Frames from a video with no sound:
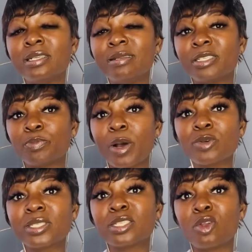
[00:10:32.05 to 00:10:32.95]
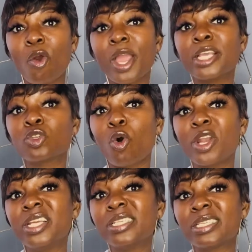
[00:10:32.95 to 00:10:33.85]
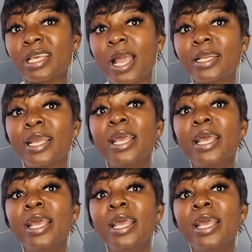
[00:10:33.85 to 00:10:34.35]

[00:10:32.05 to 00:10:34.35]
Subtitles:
spouse's lawyer is on his side,